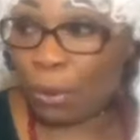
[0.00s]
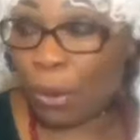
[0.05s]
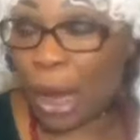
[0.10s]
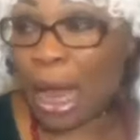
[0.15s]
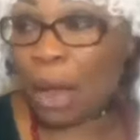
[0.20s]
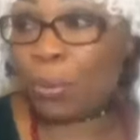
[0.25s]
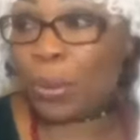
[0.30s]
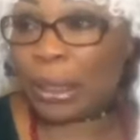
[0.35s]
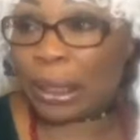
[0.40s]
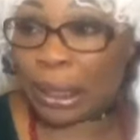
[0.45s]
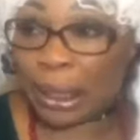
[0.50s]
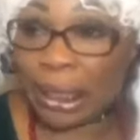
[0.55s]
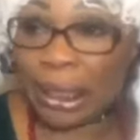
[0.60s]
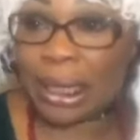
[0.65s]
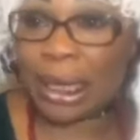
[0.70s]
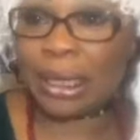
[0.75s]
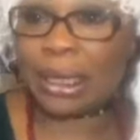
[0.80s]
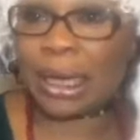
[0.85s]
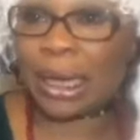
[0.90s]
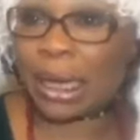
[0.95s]
why we're
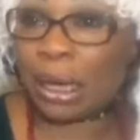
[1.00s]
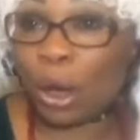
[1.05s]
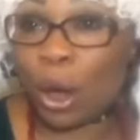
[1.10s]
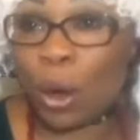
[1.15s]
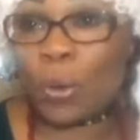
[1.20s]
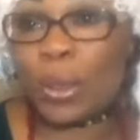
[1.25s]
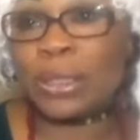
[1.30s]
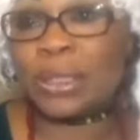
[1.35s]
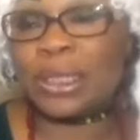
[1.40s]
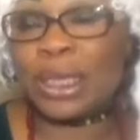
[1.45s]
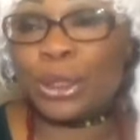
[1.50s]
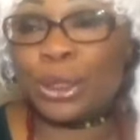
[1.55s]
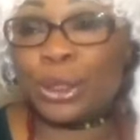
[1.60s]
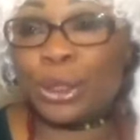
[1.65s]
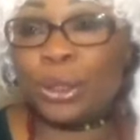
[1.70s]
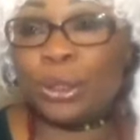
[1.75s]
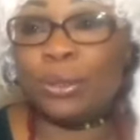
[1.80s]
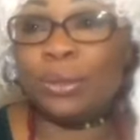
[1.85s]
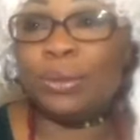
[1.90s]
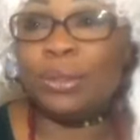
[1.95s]
here, like I always say
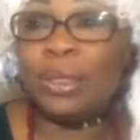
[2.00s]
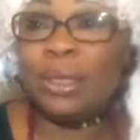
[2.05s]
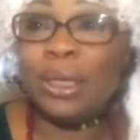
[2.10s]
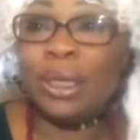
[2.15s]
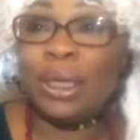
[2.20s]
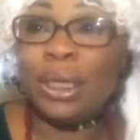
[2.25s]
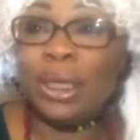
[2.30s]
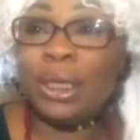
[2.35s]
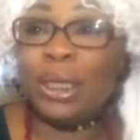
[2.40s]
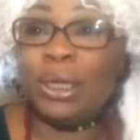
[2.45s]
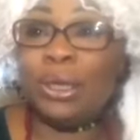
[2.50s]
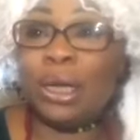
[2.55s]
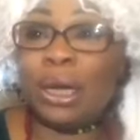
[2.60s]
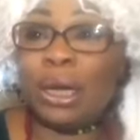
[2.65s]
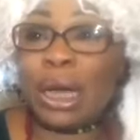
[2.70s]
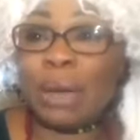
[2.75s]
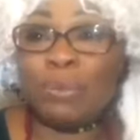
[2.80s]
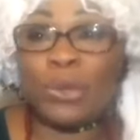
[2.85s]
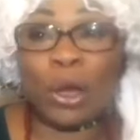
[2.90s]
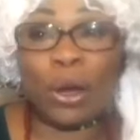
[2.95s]
to you, you
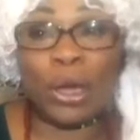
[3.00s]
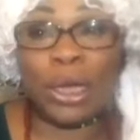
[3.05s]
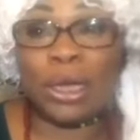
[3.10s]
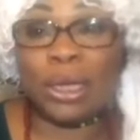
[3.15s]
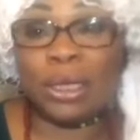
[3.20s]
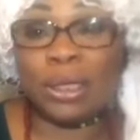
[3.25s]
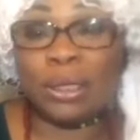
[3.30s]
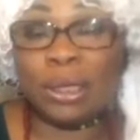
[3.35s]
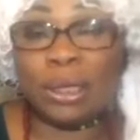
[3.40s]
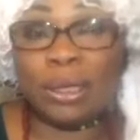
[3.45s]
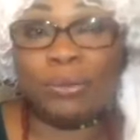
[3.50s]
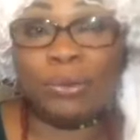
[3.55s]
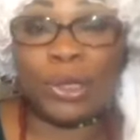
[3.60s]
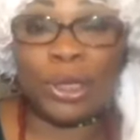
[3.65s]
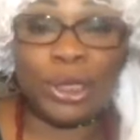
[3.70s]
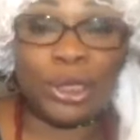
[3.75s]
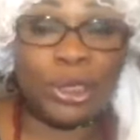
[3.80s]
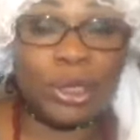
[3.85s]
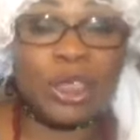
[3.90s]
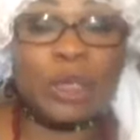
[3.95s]
know, I'm not a
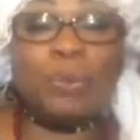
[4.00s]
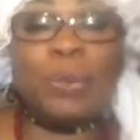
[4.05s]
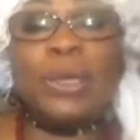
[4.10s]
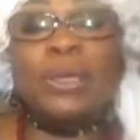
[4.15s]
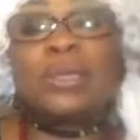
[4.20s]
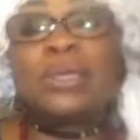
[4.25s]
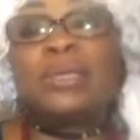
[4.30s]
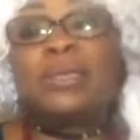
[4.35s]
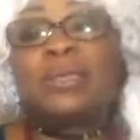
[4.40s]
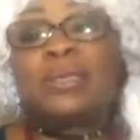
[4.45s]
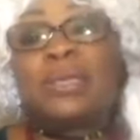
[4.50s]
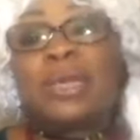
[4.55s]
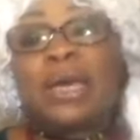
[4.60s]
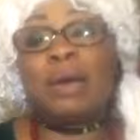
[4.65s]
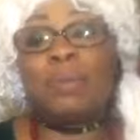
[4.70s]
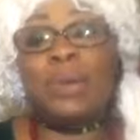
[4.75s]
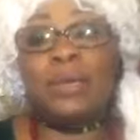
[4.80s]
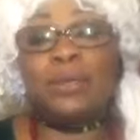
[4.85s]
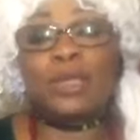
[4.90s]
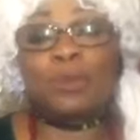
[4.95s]
religious person.
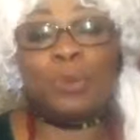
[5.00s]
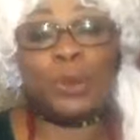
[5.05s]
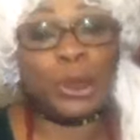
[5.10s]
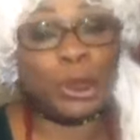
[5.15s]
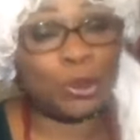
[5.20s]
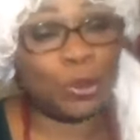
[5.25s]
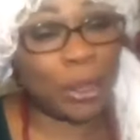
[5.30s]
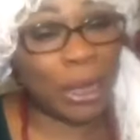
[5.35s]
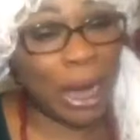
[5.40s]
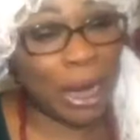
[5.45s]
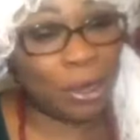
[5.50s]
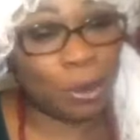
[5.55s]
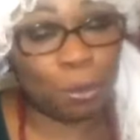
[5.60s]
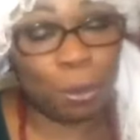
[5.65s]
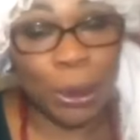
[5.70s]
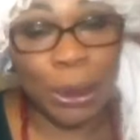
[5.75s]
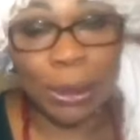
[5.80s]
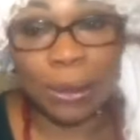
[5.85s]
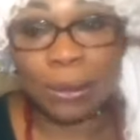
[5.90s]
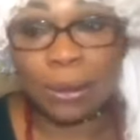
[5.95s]
I'm a spiritual kind
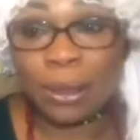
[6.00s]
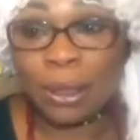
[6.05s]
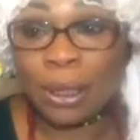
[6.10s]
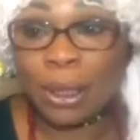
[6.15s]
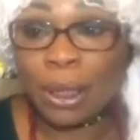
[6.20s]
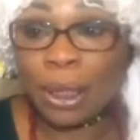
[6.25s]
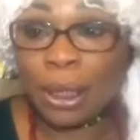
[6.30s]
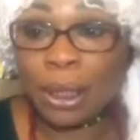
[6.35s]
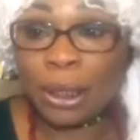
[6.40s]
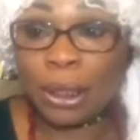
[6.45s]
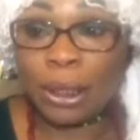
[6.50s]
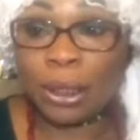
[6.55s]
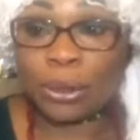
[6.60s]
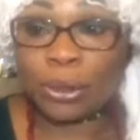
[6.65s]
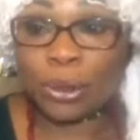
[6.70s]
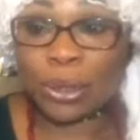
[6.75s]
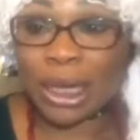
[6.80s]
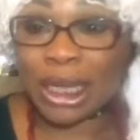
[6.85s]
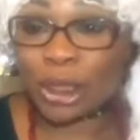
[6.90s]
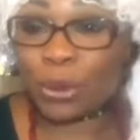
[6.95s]
of being, you know.
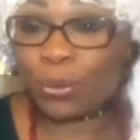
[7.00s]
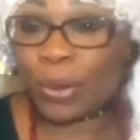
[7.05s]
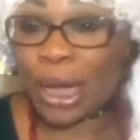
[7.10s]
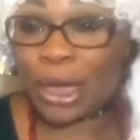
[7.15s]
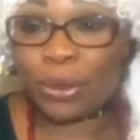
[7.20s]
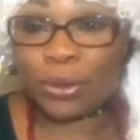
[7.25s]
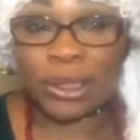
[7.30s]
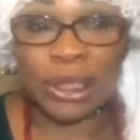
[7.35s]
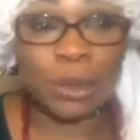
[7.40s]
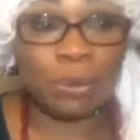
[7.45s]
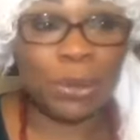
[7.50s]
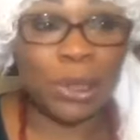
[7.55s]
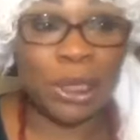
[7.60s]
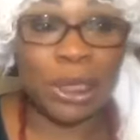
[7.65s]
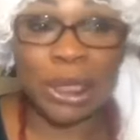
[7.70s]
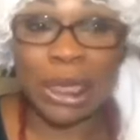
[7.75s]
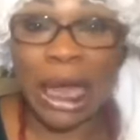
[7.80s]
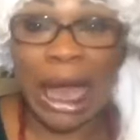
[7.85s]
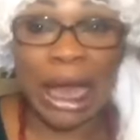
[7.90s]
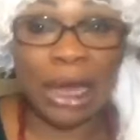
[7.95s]
So that's why you see
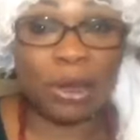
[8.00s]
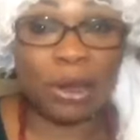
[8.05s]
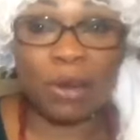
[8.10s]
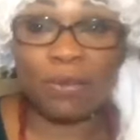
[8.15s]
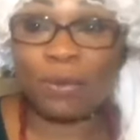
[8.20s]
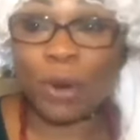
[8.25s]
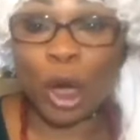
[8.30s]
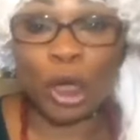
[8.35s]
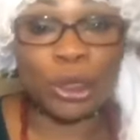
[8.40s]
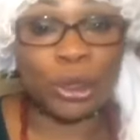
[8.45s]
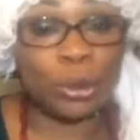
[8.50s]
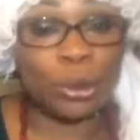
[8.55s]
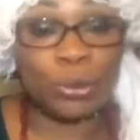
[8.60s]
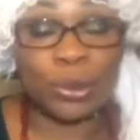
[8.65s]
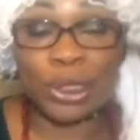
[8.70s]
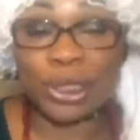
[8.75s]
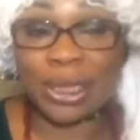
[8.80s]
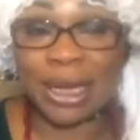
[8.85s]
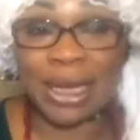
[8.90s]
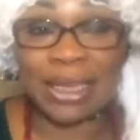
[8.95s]
me. I love all the
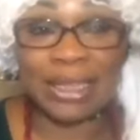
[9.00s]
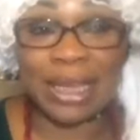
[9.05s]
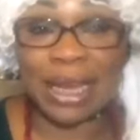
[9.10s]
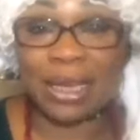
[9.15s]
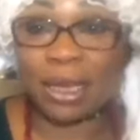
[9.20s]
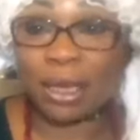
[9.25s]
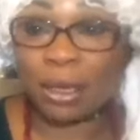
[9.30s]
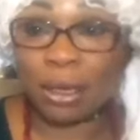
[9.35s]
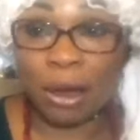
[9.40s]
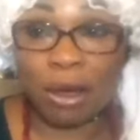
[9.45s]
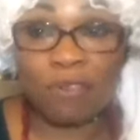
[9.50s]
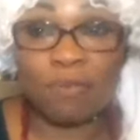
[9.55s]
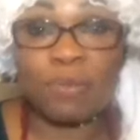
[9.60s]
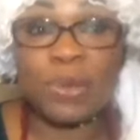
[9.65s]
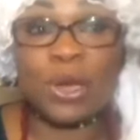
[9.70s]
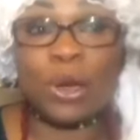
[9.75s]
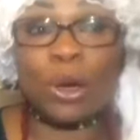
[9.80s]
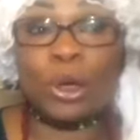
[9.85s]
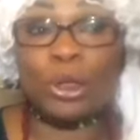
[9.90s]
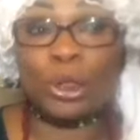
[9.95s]
Orishas, and they love
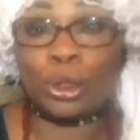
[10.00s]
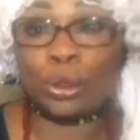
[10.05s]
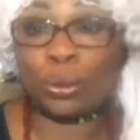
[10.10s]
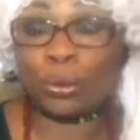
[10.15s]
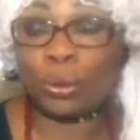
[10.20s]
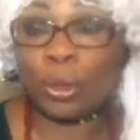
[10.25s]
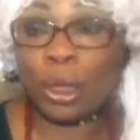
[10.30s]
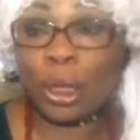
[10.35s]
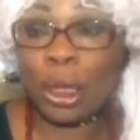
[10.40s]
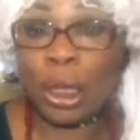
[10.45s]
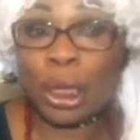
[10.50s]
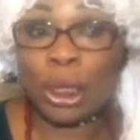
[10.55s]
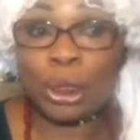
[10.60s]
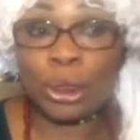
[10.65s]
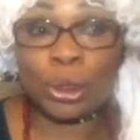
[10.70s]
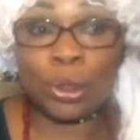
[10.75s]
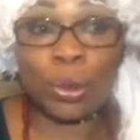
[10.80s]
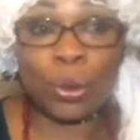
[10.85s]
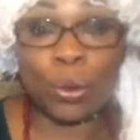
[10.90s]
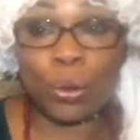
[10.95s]
me also.
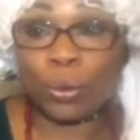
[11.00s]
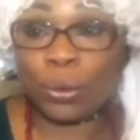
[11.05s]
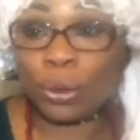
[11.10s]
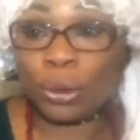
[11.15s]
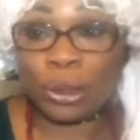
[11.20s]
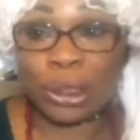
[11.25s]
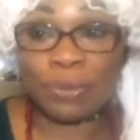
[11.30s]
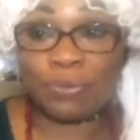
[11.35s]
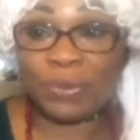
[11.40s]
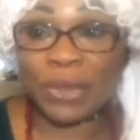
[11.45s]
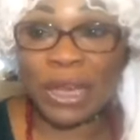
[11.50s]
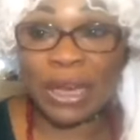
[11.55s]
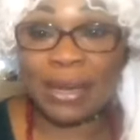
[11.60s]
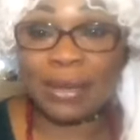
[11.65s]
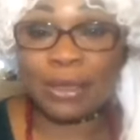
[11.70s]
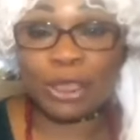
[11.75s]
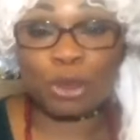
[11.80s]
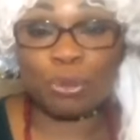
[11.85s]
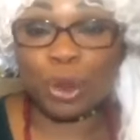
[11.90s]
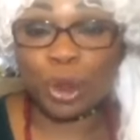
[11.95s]
So the
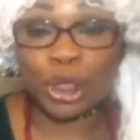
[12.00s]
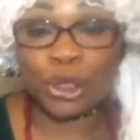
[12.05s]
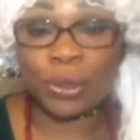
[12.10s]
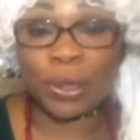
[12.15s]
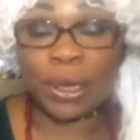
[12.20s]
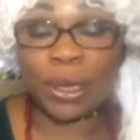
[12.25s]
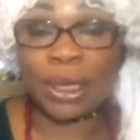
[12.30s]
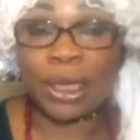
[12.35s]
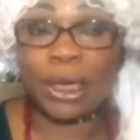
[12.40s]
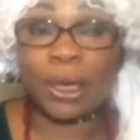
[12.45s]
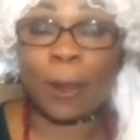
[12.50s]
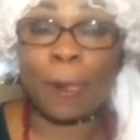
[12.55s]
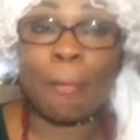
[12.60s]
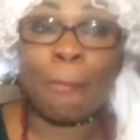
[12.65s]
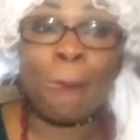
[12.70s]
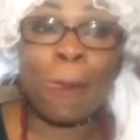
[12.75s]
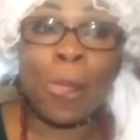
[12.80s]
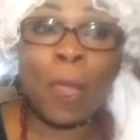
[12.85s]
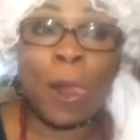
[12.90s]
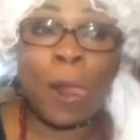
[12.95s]
feeling is mutual, you know.
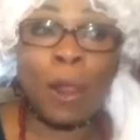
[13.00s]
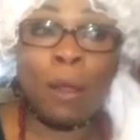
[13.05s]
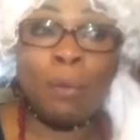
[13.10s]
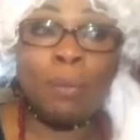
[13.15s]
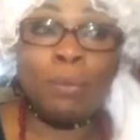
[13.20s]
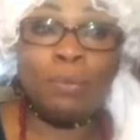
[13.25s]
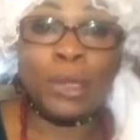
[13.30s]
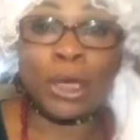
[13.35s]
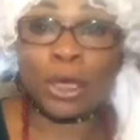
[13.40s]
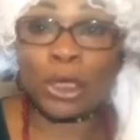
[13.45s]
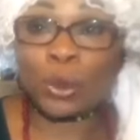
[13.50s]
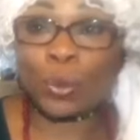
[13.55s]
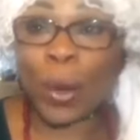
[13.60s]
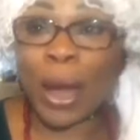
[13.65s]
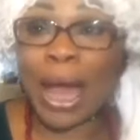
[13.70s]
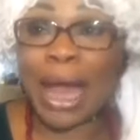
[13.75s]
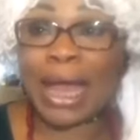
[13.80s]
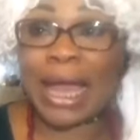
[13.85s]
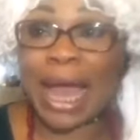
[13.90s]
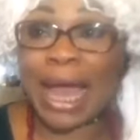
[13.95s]
Because
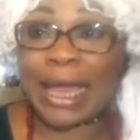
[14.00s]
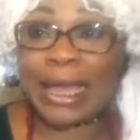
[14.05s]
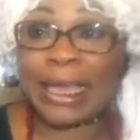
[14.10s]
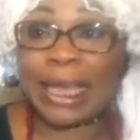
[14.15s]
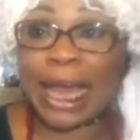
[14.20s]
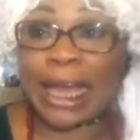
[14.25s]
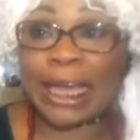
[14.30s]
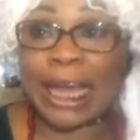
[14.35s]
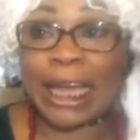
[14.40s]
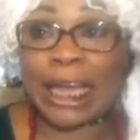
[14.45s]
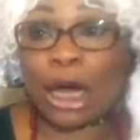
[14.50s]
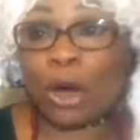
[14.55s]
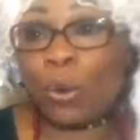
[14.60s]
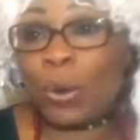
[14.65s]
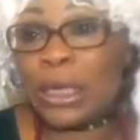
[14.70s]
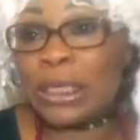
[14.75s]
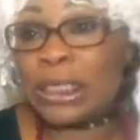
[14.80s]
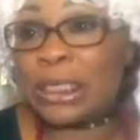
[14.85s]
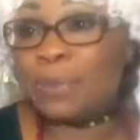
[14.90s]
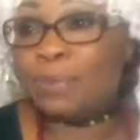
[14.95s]
why I
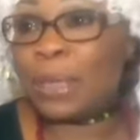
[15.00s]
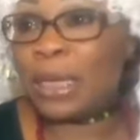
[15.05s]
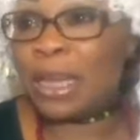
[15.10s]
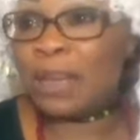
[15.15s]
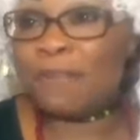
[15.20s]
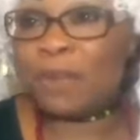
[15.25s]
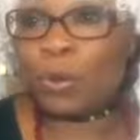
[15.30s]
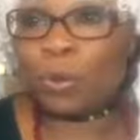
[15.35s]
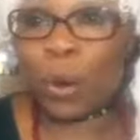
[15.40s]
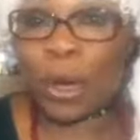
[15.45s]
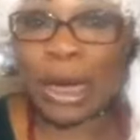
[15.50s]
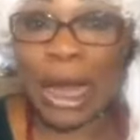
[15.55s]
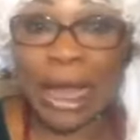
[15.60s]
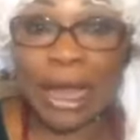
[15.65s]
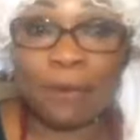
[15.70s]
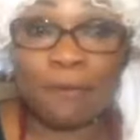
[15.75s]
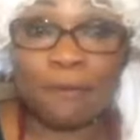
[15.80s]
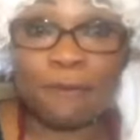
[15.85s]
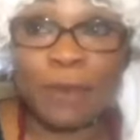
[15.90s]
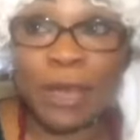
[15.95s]
always believe in what I
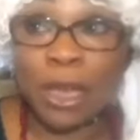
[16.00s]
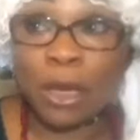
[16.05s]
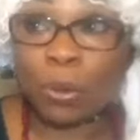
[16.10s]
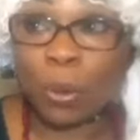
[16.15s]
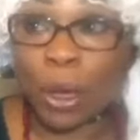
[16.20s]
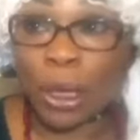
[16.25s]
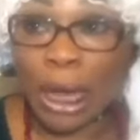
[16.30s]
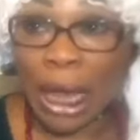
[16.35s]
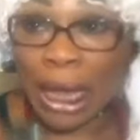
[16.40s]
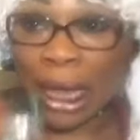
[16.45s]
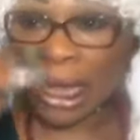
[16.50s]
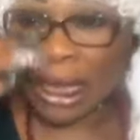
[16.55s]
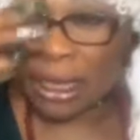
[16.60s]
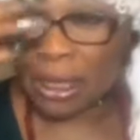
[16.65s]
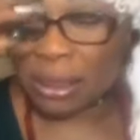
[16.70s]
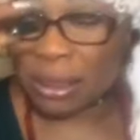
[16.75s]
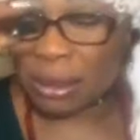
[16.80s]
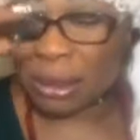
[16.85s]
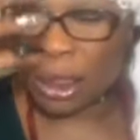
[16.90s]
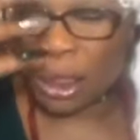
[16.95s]
can feel, what I
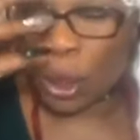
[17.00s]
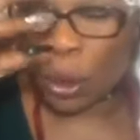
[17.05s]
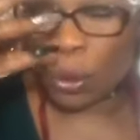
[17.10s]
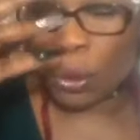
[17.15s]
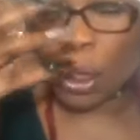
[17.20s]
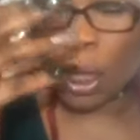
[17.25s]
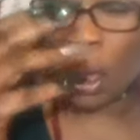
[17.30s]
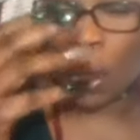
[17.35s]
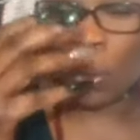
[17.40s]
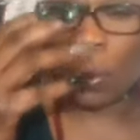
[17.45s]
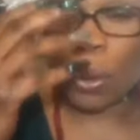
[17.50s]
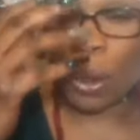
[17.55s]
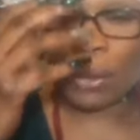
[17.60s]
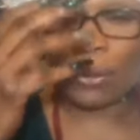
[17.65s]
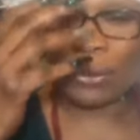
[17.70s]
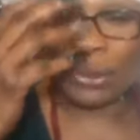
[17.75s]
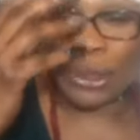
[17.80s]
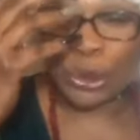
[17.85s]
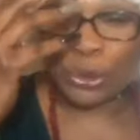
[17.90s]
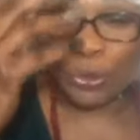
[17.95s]
can, you know,
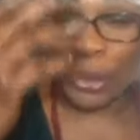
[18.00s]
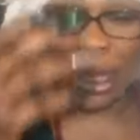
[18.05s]
what is